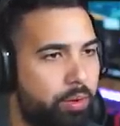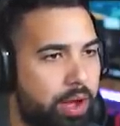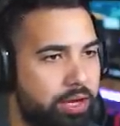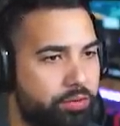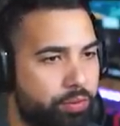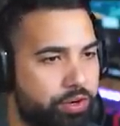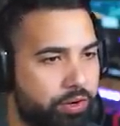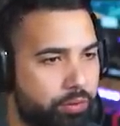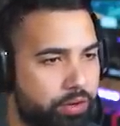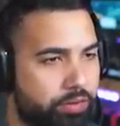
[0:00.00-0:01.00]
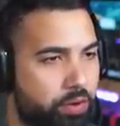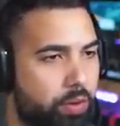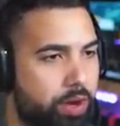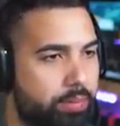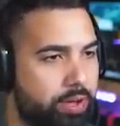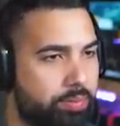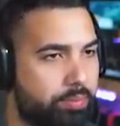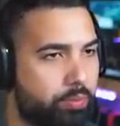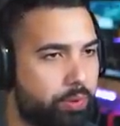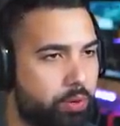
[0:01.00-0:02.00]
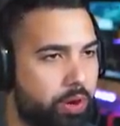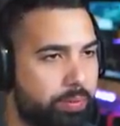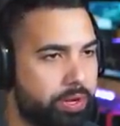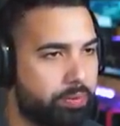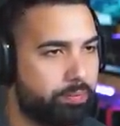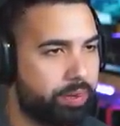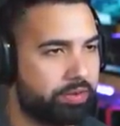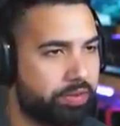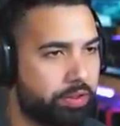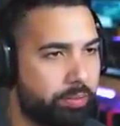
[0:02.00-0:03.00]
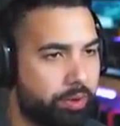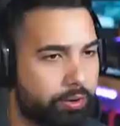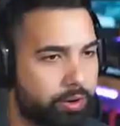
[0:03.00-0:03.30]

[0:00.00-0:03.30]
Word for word: I, yeah, we, that's ju we just don't want to be... We don't want to be pinched in the middle.